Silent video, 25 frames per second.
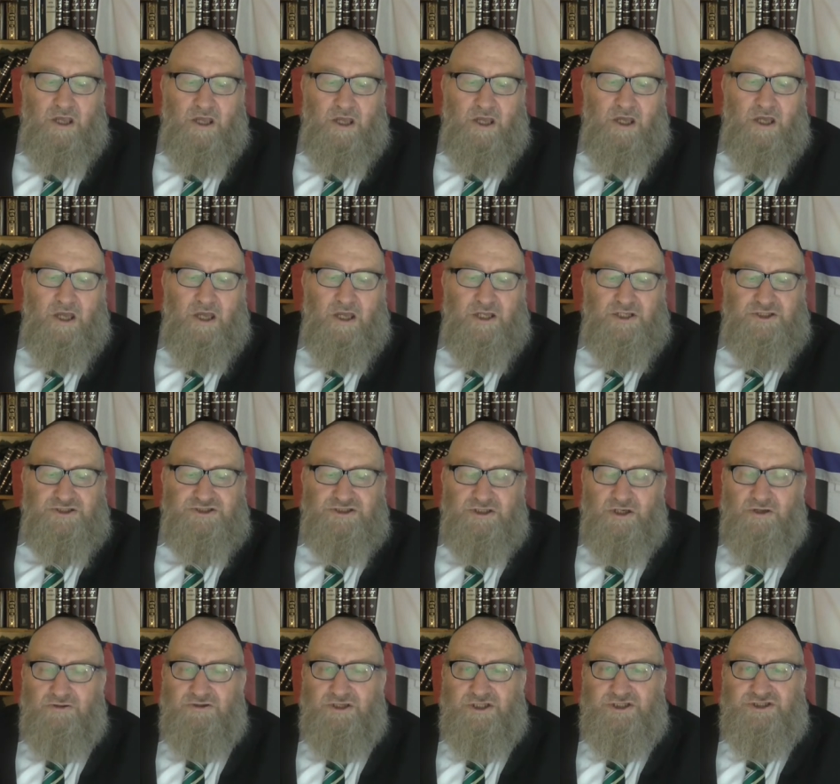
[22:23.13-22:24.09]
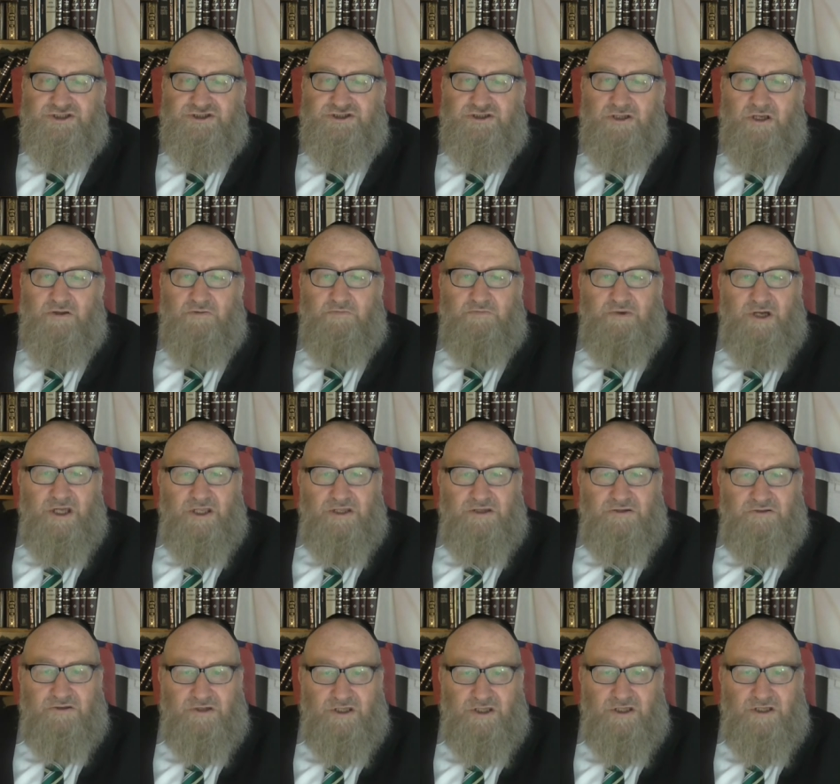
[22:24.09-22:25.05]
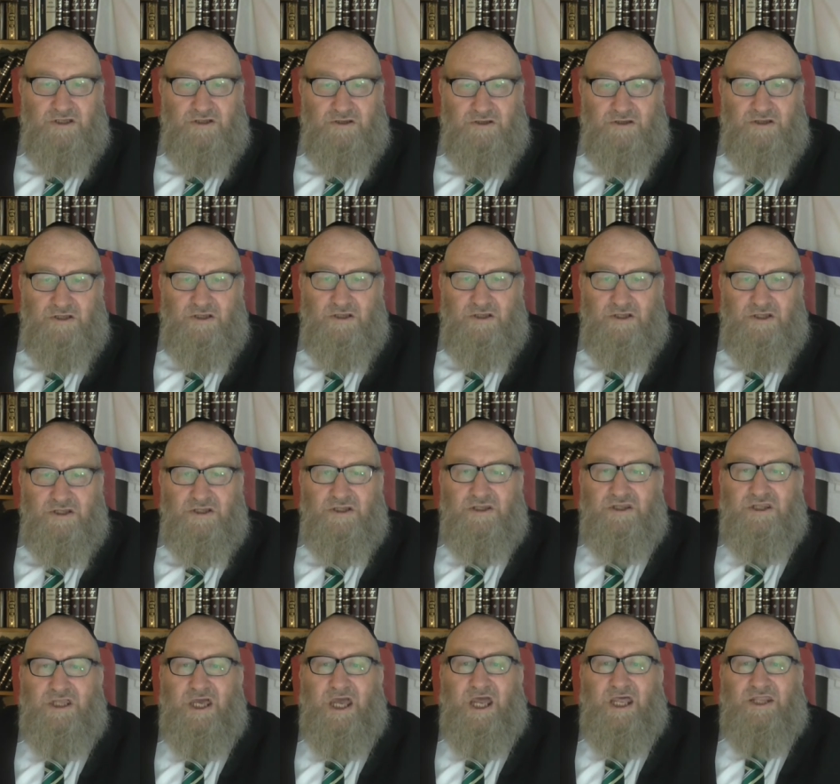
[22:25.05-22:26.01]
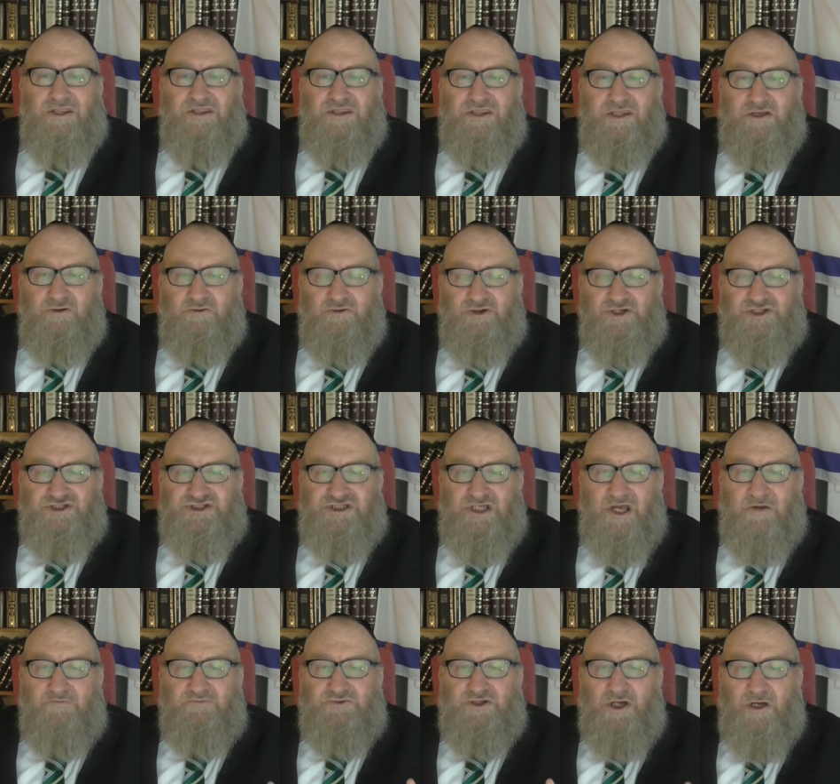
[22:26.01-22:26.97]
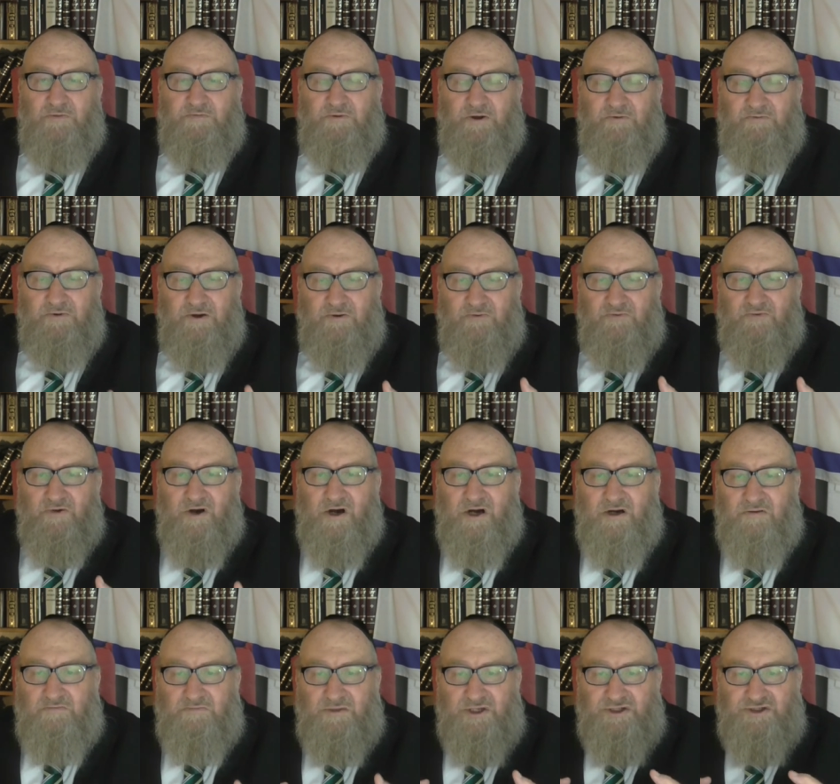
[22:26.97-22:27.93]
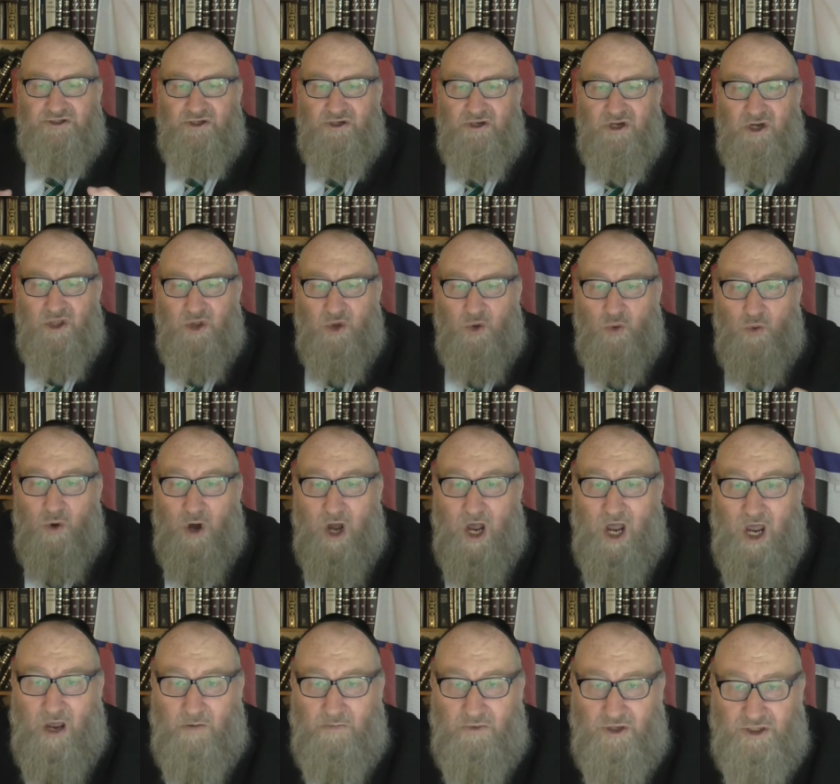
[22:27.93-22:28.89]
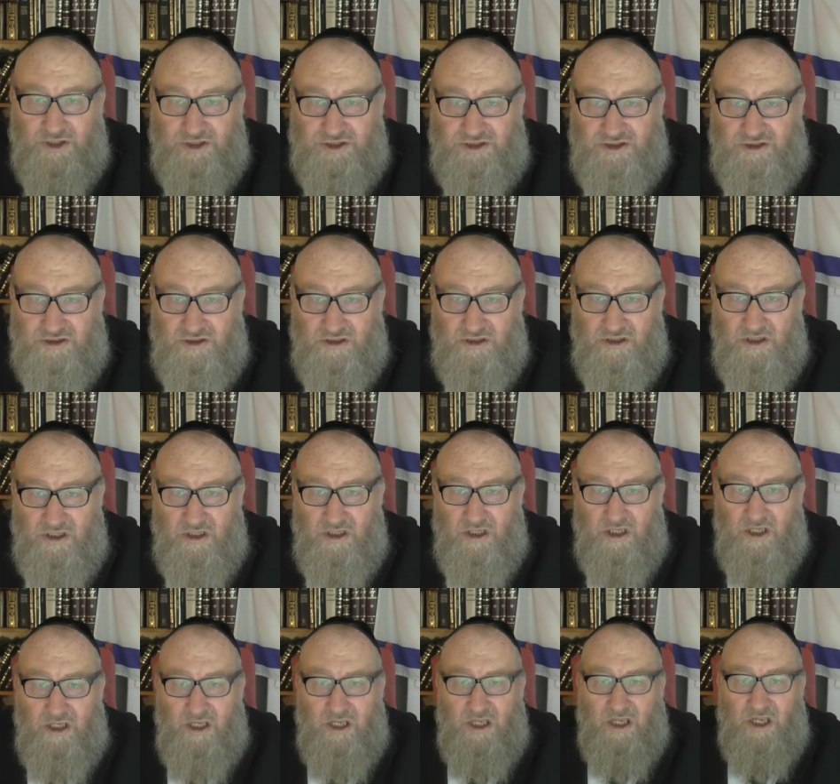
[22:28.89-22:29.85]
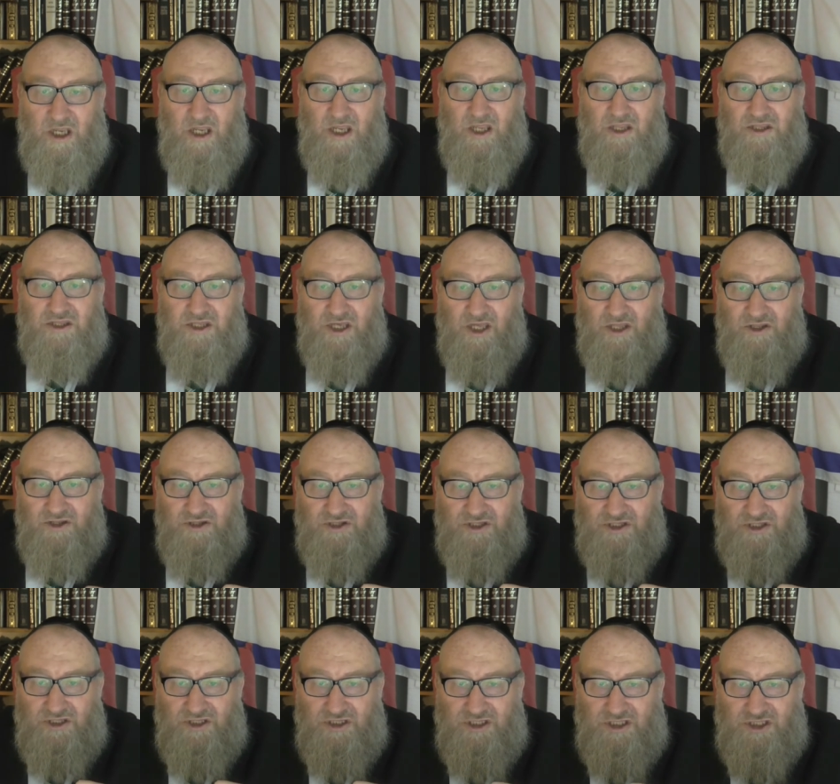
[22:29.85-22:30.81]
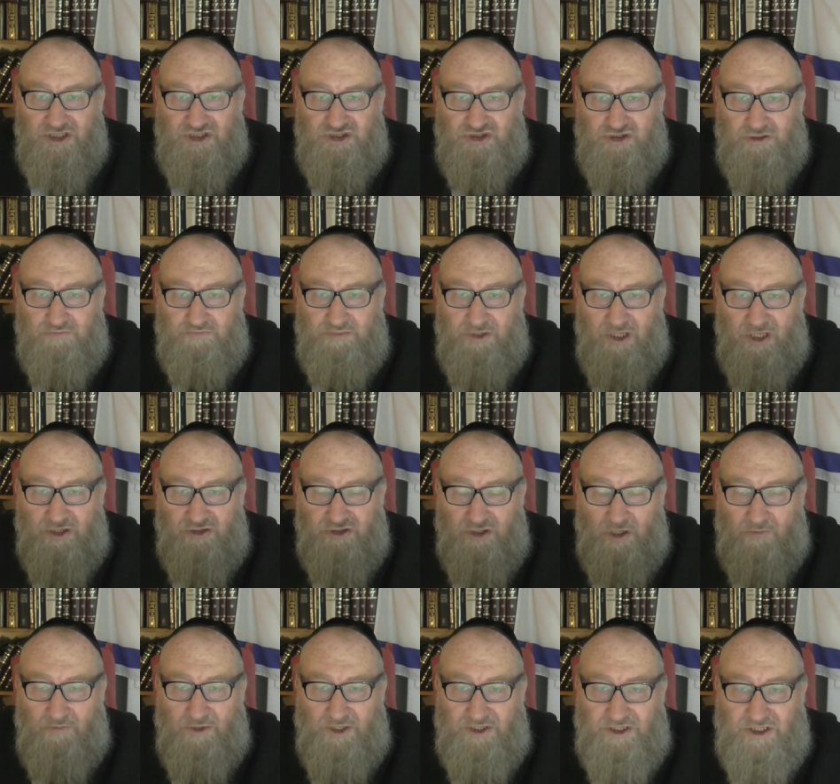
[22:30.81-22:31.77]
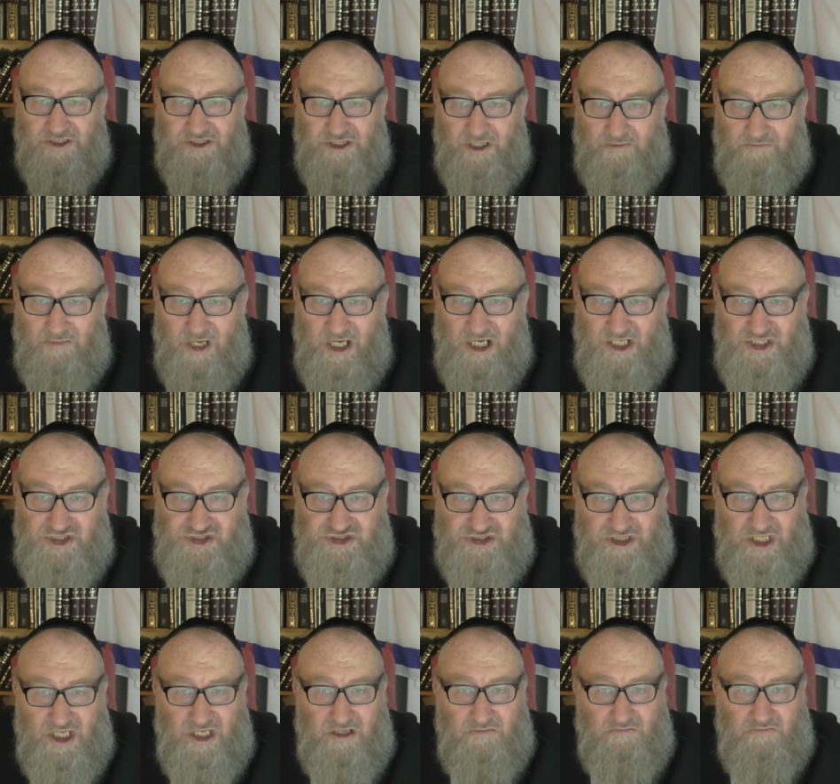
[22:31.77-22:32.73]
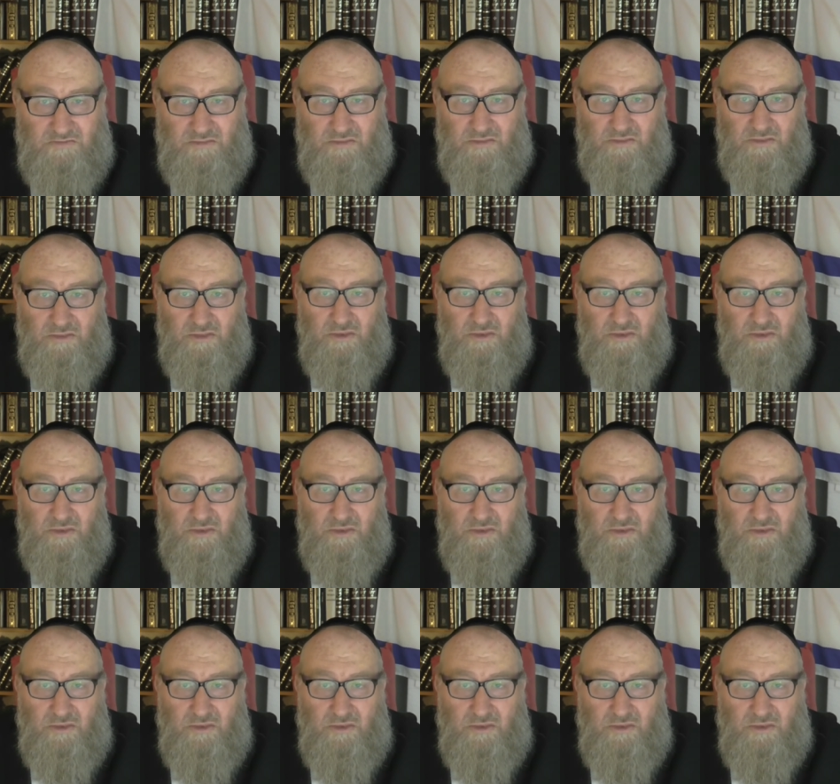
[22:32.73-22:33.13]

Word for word: Uh, so this, but that there was some type of environmental requirement that this should be a dominant amongst them